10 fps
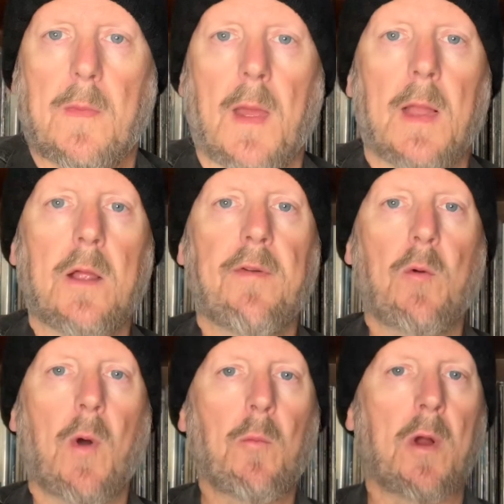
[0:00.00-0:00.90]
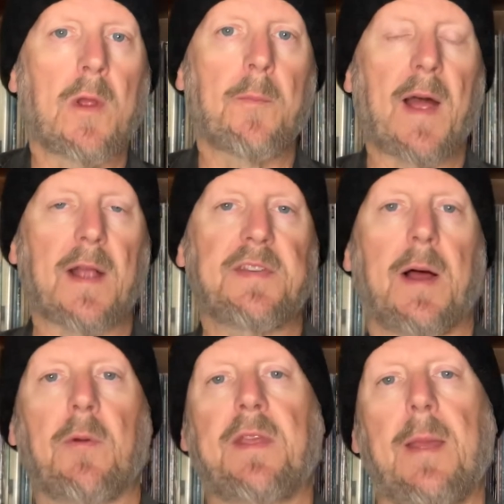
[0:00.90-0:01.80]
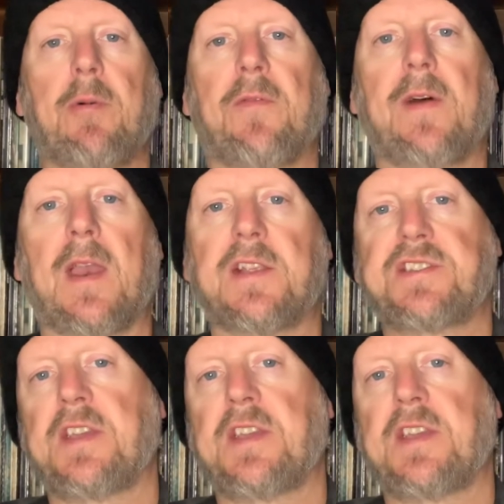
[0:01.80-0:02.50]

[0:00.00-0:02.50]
Hello everyone, welcome back. Tom with Capo Fetish.